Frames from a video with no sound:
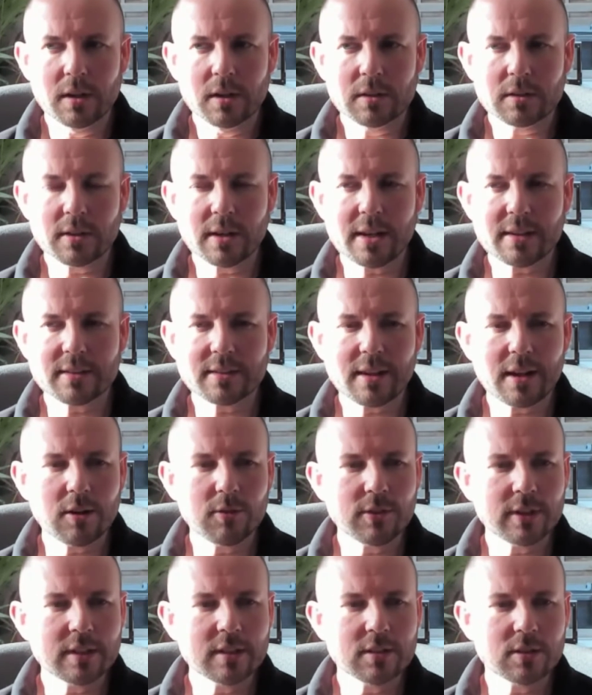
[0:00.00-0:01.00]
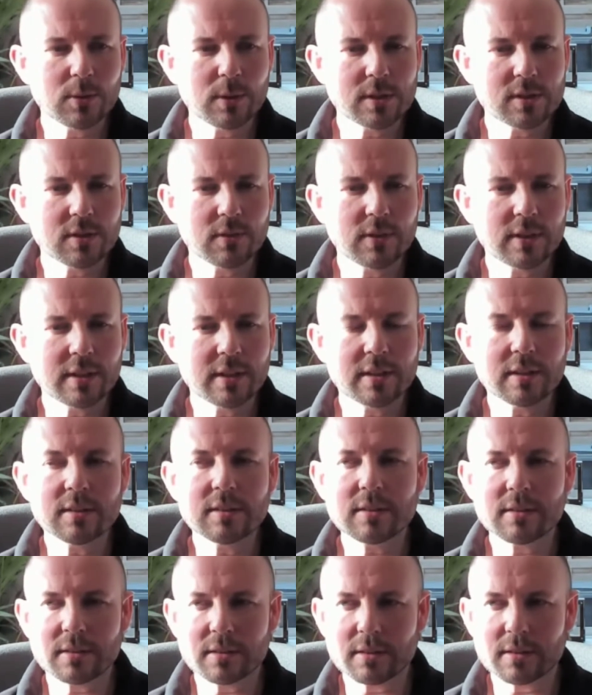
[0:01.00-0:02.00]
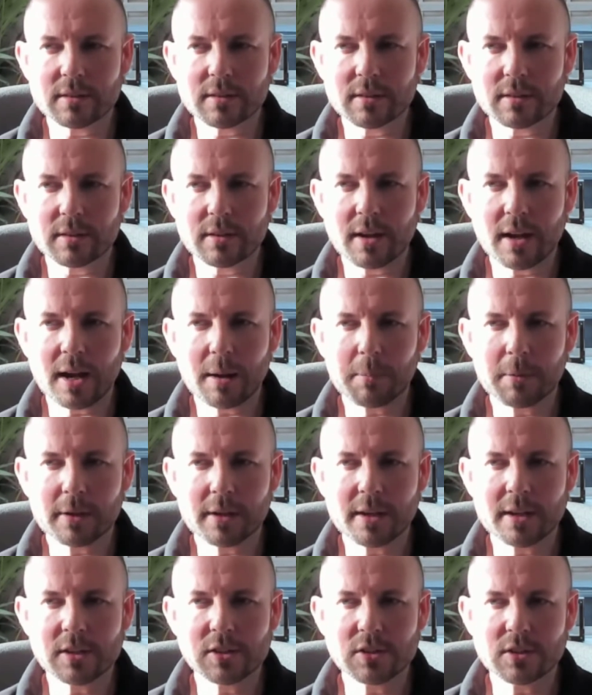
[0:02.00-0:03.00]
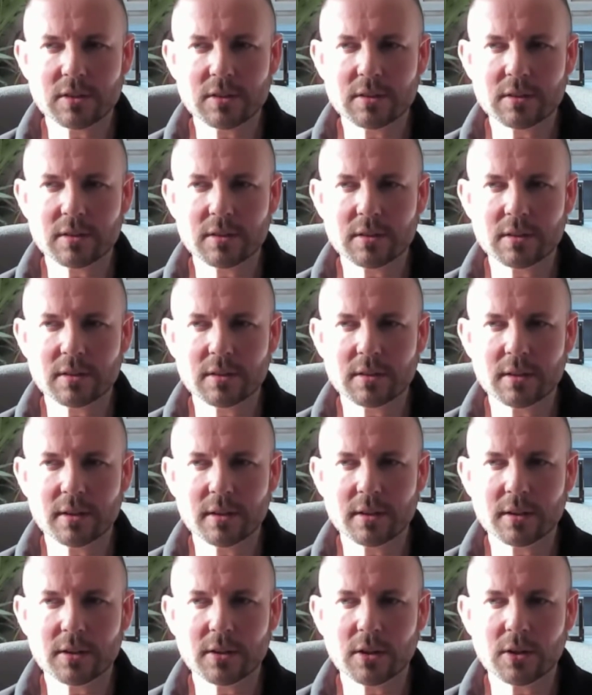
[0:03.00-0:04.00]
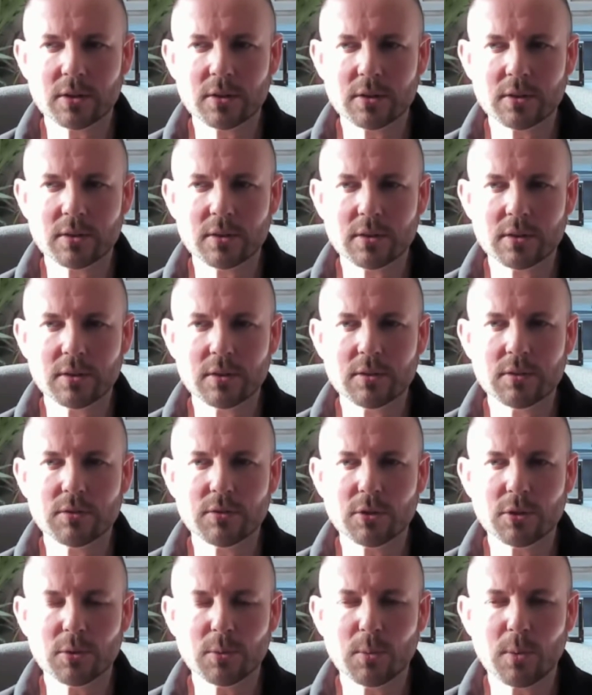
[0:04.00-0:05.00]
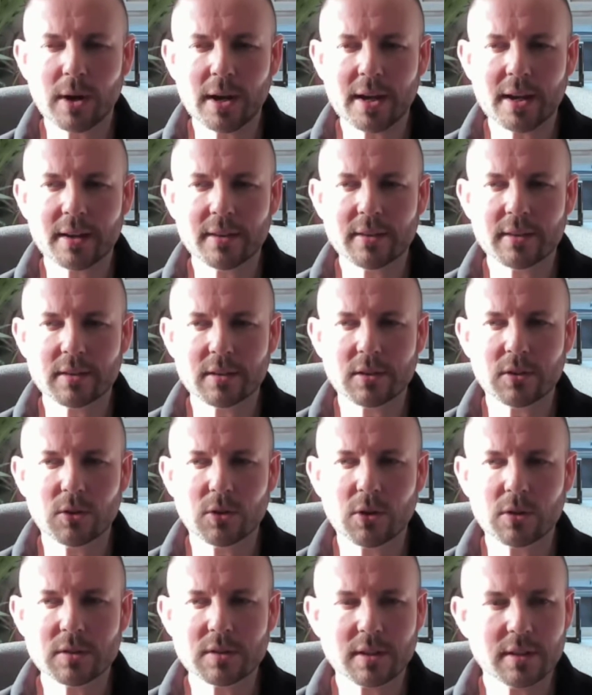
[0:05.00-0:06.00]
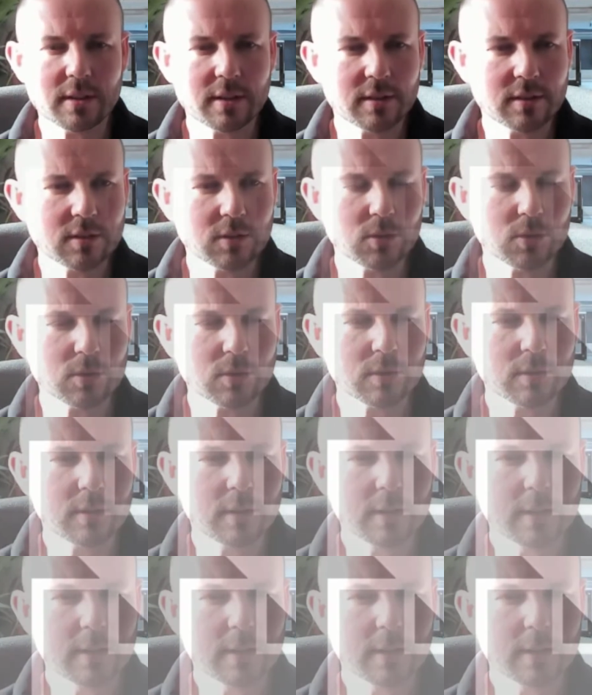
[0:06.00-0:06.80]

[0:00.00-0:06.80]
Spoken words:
So let's delve into each of these applications and go through where your content is stored.